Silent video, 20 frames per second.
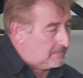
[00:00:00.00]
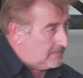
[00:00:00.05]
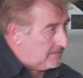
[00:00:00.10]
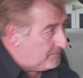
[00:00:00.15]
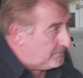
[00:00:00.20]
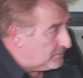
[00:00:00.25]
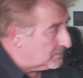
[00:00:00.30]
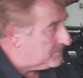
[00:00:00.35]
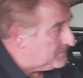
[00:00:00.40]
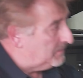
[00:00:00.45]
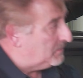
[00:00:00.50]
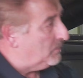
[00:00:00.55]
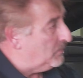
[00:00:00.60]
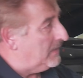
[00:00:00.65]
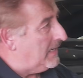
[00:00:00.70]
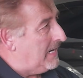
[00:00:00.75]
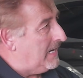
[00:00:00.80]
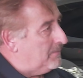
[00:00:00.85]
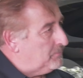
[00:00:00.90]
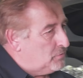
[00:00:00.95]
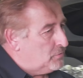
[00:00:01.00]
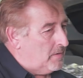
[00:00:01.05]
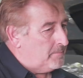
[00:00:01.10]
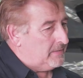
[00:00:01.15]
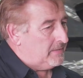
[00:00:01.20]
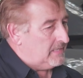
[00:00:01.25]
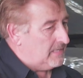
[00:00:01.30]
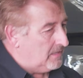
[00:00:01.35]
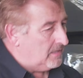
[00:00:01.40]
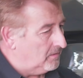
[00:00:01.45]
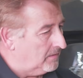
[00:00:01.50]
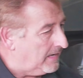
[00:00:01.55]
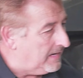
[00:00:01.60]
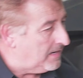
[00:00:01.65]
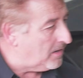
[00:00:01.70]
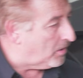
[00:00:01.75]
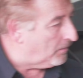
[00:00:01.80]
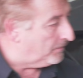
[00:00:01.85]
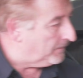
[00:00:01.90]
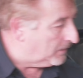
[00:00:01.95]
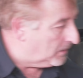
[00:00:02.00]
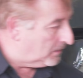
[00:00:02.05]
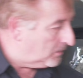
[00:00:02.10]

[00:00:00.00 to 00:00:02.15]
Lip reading: difference between a Hamtramck and LA on the